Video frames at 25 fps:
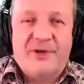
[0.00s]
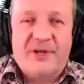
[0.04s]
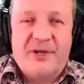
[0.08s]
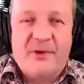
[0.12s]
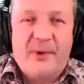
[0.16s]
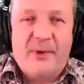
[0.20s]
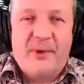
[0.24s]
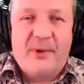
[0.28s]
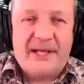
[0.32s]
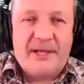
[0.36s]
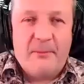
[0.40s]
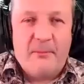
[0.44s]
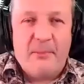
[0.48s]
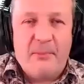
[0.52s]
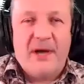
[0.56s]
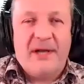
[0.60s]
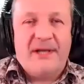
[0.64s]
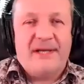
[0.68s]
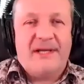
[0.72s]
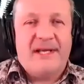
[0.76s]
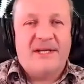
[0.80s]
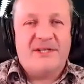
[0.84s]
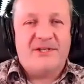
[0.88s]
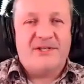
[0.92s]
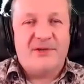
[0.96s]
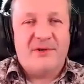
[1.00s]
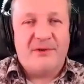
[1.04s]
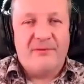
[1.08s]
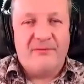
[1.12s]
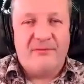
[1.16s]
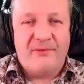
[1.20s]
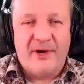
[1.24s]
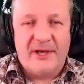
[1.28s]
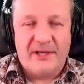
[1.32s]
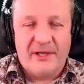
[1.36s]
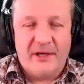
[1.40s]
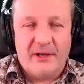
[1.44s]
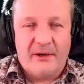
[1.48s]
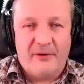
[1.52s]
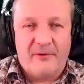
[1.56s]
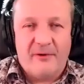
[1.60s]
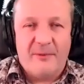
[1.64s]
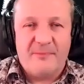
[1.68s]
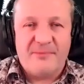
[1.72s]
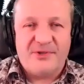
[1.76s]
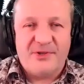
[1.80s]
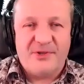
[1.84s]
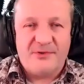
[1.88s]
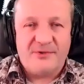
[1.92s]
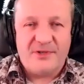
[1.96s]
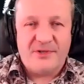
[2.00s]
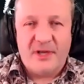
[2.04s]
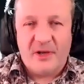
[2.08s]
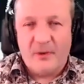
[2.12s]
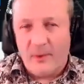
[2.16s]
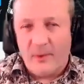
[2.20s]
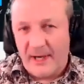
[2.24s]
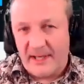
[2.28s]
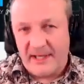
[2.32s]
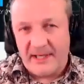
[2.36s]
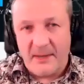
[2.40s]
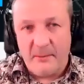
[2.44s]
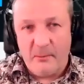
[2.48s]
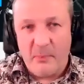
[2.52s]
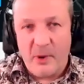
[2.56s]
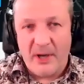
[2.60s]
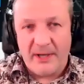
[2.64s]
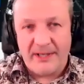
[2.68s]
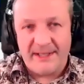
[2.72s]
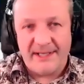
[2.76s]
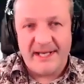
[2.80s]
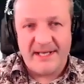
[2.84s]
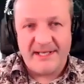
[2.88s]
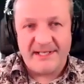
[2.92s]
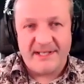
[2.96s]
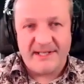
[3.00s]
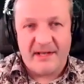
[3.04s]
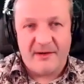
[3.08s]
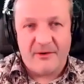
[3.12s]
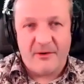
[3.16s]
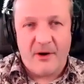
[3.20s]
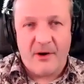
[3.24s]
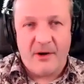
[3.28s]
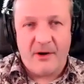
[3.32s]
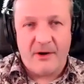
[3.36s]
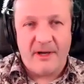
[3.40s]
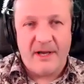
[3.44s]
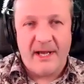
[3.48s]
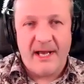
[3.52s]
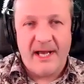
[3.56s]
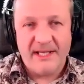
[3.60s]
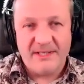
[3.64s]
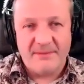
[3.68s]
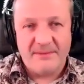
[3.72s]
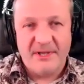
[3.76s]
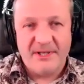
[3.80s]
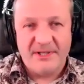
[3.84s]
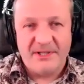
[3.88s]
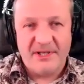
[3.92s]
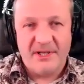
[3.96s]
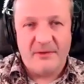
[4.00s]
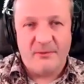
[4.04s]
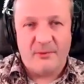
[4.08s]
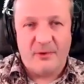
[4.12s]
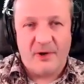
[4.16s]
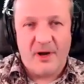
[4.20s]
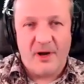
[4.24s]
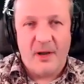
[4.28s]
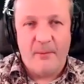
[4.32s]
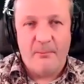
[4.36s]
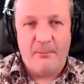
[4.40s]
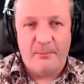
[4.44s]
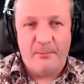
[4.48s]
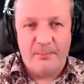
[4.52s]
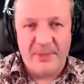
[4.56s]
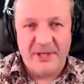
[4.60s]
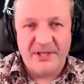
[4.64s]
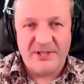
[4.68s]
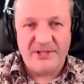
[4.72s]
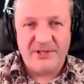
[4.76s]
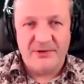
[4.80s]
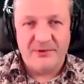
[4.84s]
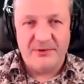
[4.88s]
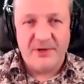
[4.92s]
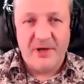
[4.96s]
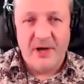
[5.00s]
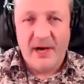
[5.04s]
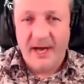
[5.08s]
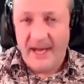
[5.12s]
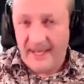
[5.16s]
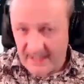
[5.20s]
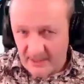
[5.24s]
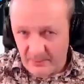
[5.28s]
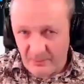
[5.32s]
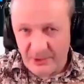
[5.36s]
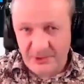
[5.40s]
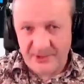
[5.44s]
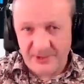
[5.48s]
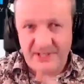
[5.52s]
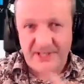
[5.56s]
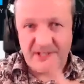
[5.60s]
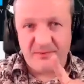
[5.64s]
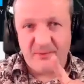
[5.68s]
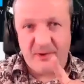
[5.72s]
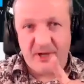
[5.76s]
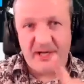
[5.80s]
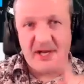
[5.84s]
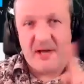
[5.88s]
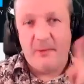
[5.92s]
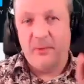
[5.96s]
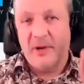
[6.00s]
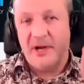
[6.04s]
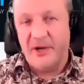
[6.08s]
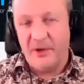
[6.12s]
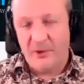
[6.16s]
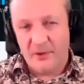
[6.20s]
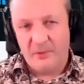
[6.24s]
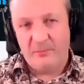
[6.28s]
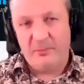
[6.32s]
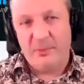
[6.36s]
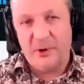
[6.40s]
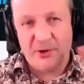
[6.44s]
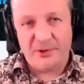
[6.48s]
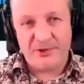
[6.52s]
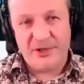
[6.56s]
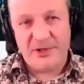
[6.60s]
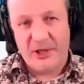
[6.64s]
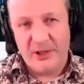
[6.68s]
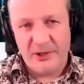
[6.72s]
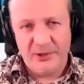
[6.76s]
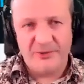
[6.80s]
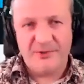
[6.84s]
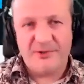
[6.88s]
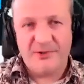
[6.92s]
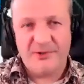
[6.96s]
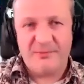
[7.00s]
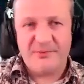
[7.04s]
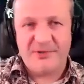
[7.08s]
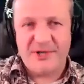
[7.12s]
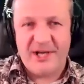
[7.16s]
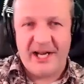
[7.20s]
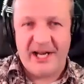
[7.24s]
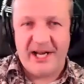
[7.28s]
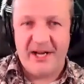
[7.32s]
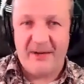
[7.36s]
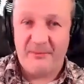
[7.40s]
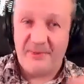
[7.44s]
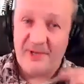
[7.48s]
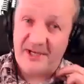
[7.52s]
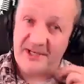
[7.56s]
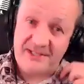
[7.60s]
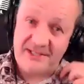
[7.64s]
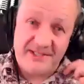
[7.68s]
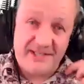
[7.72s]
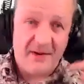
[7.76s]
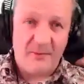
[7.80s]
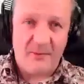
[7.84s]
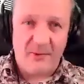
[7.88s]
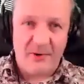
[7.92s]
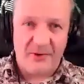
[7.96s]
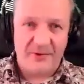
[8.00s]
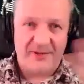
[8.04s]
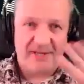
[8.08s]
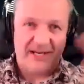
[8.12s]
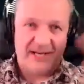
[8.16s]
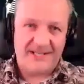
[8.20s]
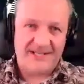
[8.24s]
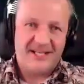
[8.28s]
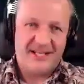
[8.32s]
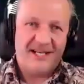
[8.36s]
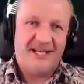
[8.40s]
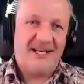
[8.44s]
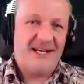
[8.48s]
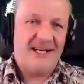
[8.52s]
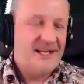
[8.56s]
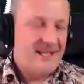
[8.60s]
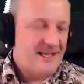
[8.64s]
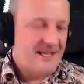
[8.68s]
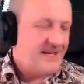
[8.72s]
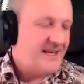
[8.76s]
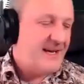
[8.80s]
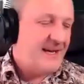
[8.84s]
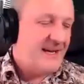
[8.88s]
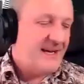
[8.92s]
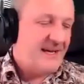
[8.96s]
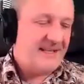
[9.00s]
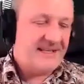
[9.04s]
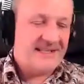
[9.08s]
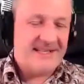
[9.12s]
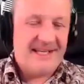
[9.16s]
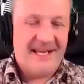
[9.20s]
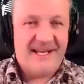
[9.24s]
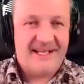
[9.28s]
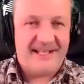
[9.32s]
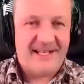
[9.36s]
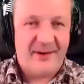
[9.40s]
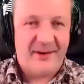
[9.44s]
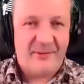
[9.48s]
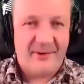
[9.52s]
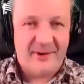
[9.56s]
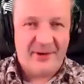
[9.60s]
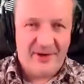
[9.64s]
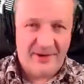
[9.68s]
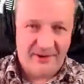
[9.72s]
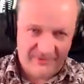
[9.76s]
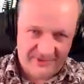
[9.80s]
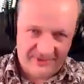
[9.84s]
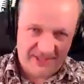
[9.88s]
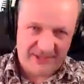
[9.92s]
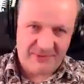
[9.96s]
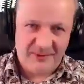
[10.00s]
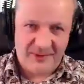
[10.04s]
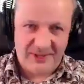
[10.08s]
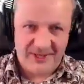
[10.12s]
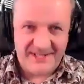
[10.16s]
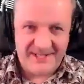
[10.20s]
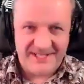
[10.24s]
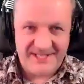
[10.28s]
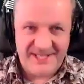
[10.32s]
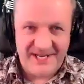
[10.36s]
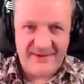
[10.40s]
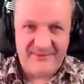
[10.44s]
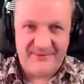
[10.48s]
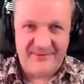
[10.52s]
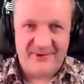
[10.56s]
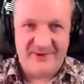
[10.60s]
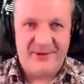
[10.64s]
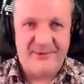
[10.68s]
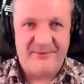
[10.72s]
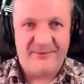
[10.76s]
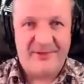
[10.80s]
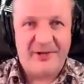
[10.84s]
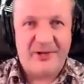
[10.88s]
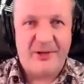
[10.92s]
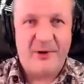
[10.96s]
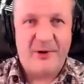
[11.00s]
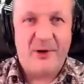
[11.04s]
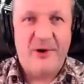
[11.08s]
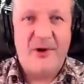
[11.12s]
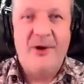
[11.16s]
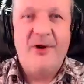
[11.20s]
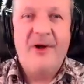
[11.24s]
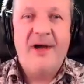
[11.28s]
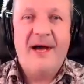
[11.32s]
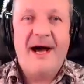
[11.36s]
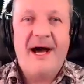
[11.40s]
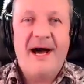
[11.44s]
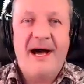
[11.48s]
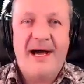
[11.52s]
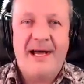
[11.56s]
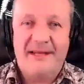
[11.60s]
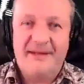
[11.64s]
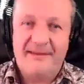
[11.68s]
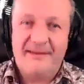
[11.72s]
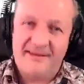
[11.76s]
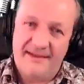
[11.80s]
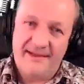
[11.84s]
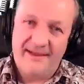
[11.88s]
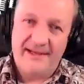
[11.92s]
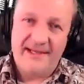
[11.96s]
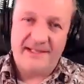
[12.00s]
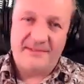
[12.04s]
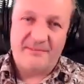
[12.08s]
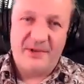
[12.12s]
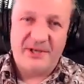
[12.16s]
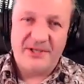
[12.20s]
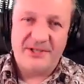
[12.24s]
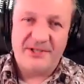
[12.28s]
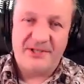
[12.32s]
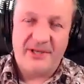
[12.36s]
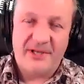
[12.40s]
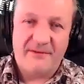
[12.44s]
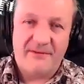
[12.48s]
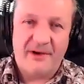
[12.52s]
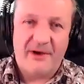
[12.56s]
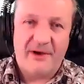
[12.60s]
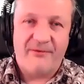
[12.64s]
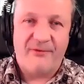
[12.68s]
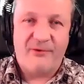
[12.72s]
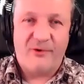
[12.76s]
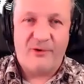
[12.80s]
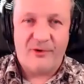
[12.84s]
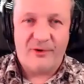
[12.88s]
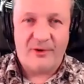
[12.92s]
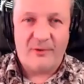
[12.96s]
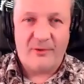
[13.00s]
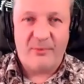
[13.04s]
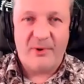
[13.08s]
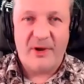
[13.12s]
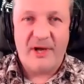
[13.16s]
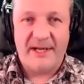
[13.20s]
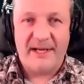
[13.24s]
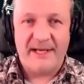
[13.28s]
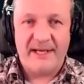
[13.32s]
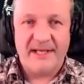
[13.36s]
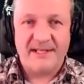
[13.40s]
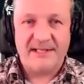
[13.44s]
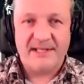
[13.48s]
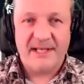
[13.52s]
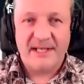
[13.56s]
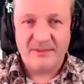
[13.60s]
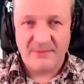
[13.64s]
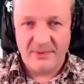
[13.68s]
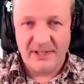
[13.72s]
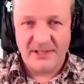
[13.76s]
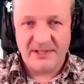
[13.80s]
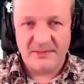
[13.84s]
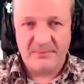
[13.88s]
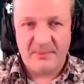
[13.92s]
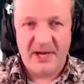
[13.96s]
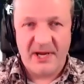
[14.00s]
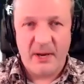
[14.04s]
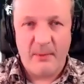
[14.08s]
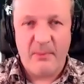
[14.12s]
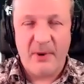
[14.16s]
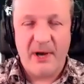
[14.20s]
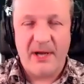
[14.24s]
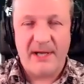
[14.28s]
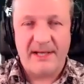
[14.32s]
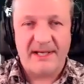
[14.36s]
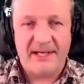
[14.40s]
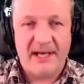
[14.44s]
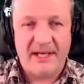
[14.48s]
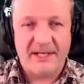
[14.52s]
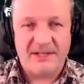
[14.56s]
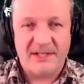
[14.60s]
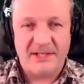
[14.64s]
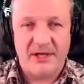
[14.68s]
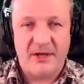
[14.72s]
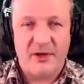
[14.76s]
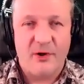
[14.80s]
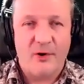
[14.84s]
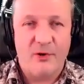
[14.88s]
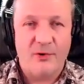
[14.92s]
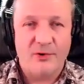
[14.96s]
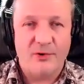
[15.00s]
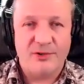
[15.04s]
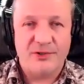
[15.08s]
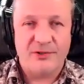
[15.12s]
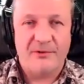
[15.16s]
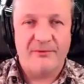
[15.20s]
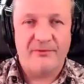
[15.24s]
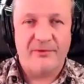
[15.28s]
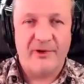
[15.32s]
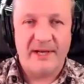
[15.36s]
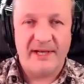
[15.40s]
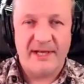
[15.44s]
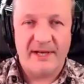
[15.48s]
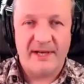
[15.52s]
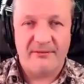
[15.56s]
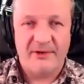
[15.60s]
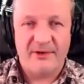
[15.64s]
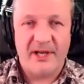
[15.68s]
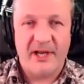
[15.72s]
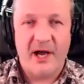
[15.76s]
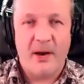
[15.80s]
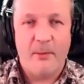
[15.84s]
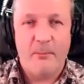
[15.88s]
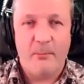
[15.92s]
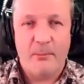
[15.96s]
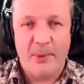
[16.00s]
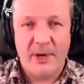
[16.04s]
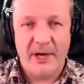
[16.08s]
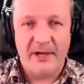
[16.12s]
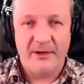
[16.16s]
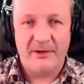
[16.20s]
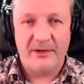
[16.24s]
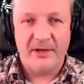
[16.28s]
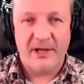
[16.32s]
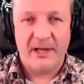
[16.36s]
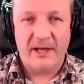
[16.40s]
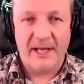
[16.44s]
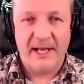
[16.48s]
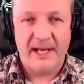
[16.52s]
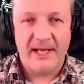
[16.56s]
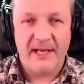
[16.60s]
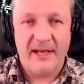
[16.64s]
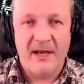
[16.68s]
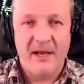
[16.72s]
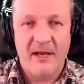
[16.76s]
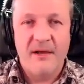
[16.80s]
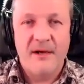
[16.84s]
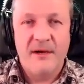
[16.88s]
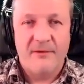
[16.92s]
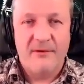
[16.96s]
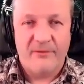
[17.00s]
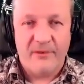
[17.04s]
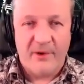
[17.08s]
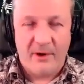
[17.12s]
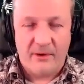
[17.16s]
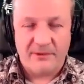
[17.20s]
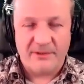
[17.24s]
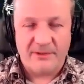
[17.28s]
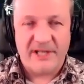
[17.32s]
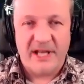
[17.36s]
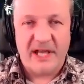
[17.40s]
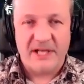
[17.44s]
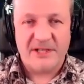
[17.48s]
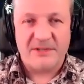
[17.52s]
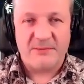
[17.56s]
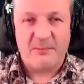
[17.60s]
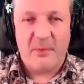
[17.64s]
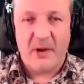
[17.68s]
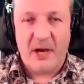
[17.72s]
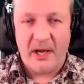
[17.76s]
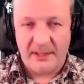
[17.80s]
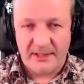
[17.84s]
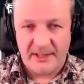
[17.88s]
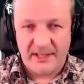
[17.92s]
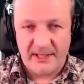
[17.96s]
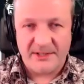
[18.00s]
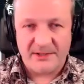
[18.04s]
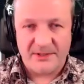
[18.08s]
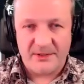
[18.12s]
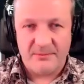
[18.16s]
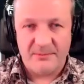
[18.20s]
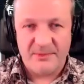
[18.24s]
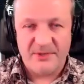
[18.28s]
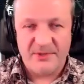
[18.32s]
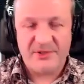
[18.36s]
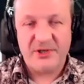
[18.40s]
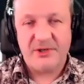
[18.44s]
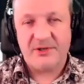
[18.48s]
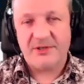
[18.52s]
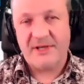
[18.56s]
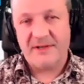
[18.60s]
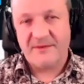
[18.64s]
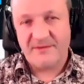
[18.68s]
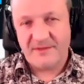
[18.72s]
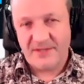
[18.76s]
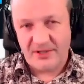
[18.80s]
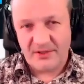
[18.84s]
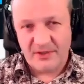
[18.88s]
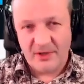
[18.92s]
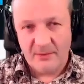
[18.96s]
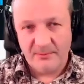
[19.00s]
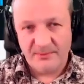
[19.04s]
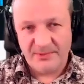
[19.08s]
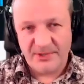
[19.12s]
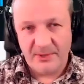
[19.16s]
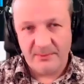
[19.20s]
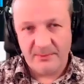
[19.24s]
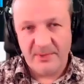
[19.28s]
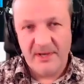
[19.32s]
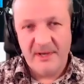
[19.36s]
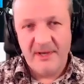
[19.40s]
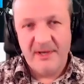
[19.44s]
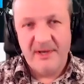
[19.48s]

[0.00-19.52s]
the Awakening Podcast. You can find all our episodes on awakeningpodcast.org. As mentioned, we're on BitChute. I can put this one on my own personal YouTube channel because they won't actually take that one off. This one is safe enough to go. And as mentioned, I've got 4 other podcasts, as well as being a podcasting coach. You'll find everything on bio.link/podcaster. Be sure to give us a thumbs up,